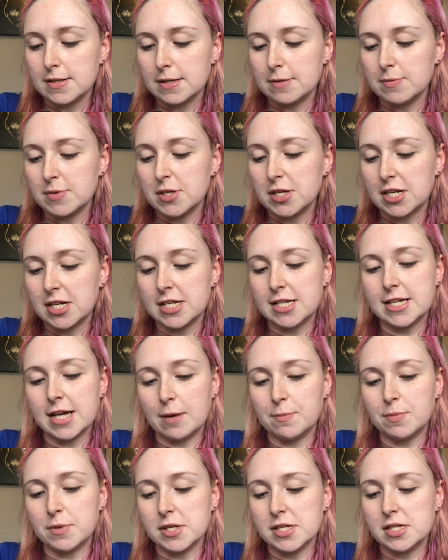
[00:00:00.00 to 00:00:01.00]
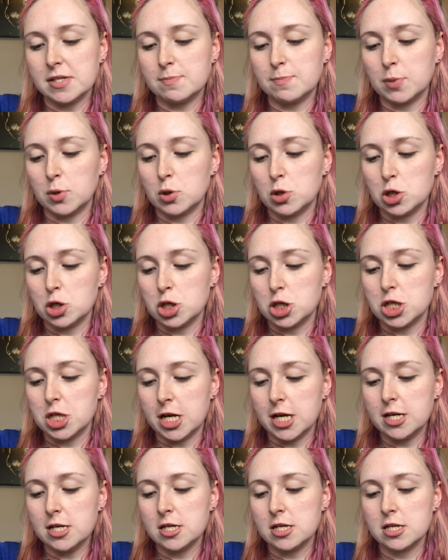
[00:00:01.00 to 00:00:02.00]
So, I'm just going to dab the sponge
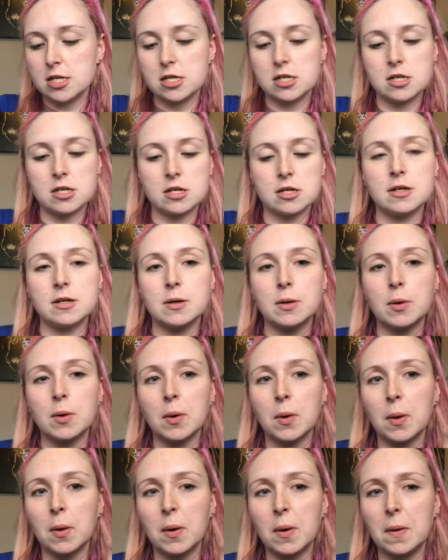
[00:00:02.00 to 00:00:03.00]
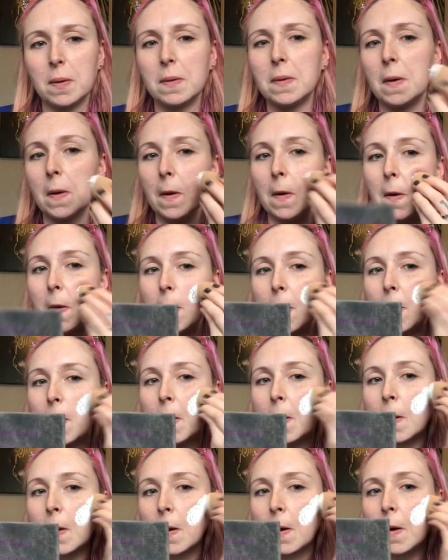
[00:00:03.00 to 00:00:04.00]
in. Ew.
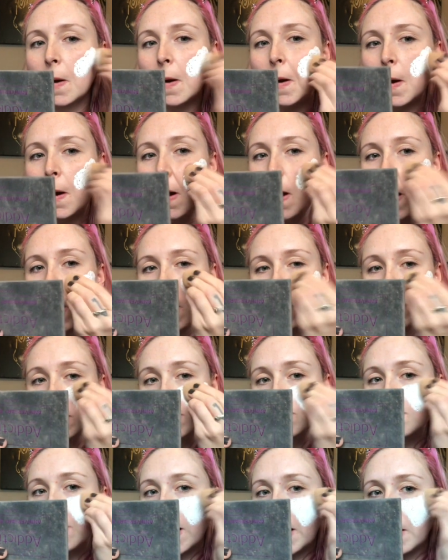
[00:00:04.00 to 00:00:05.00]
Oh, that's